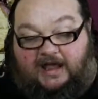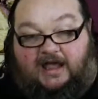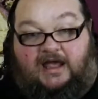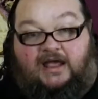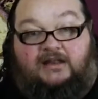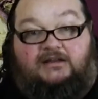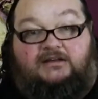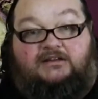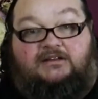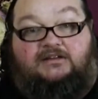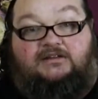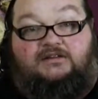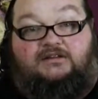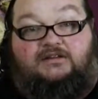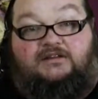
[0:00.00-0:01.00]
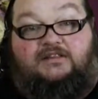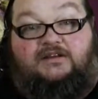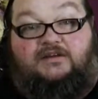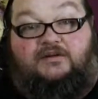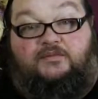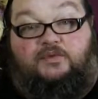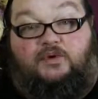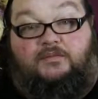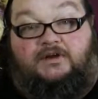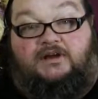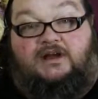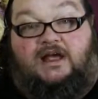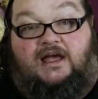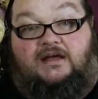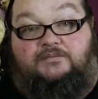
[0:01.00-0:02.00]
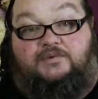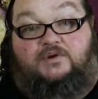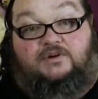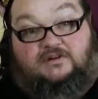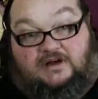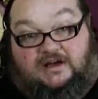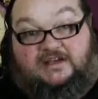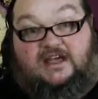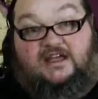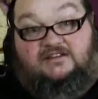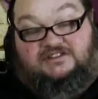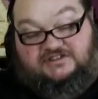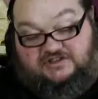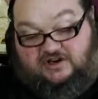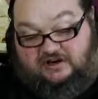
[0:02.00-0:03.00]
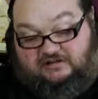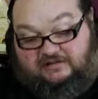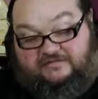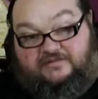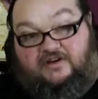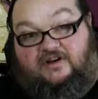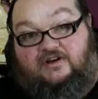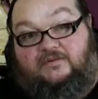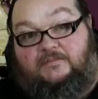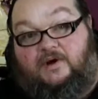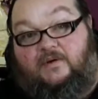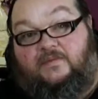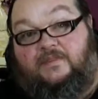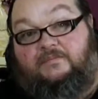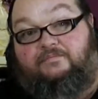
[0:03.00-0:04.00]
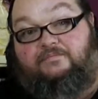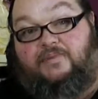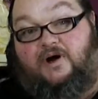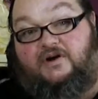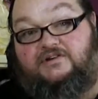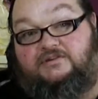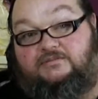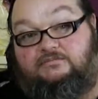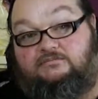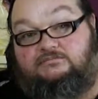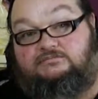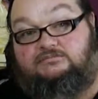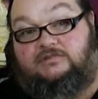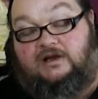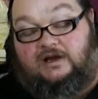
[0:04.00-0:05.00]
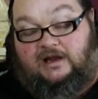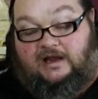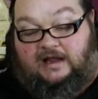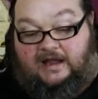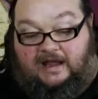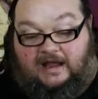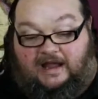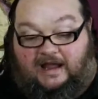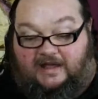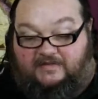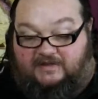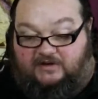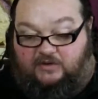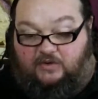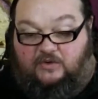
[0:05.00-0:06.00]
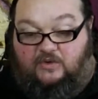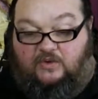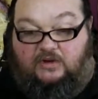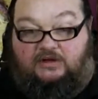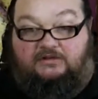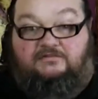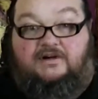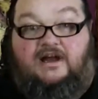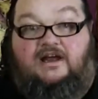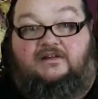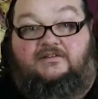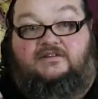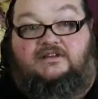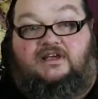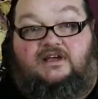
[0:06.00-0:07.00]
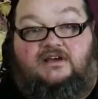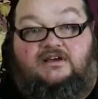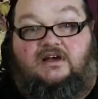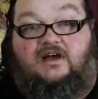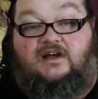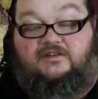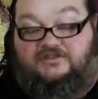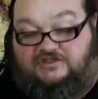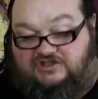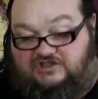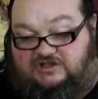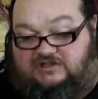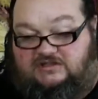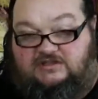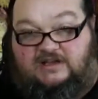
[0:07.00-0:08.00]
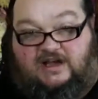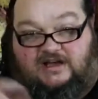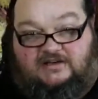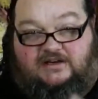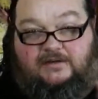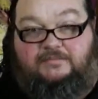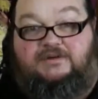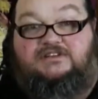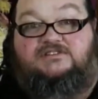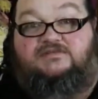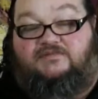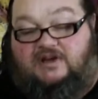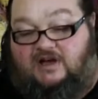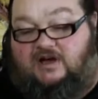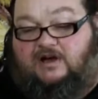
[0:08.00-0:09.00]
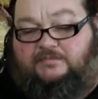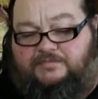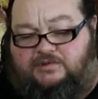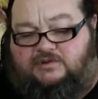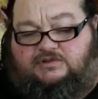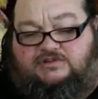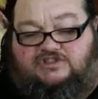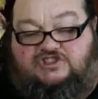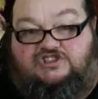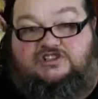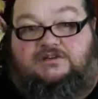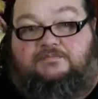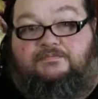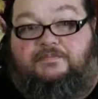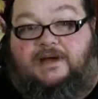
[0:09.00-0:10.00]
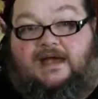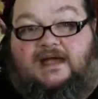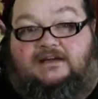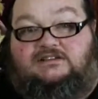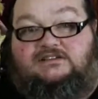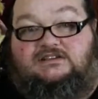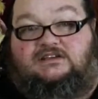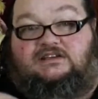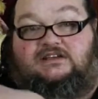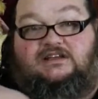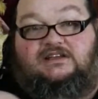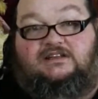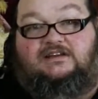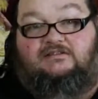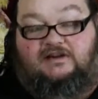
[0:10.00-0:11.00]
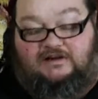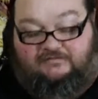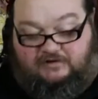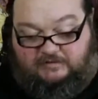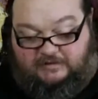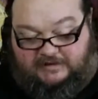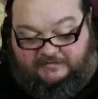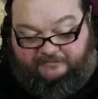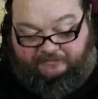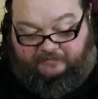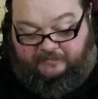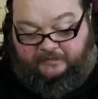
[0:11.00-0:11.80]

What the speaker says: And the woman had put, again, styrofoam on the bottom, and then all around the egg carton she'd cut up bits of cardboard and she packed it in here, there and everywhere.